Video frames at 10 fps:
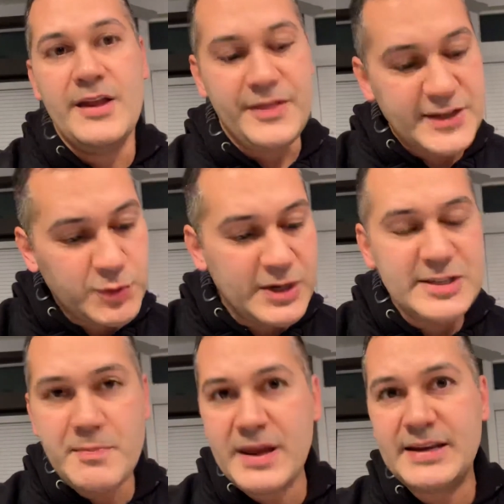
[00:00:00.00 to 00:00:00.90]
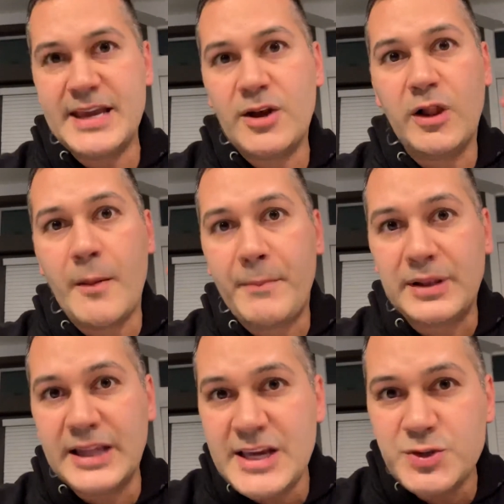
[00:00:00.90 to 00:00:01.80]
This one is a big deal.
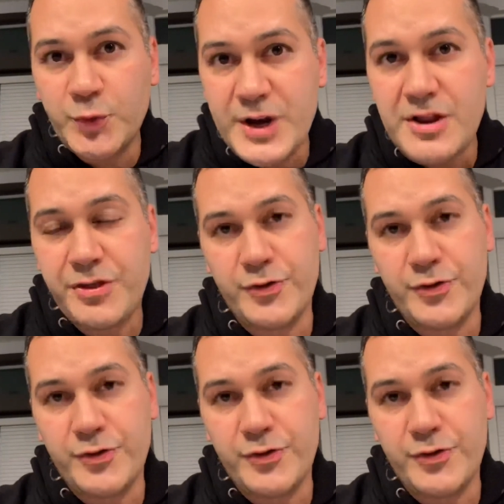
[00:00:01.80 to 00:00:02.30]
Please read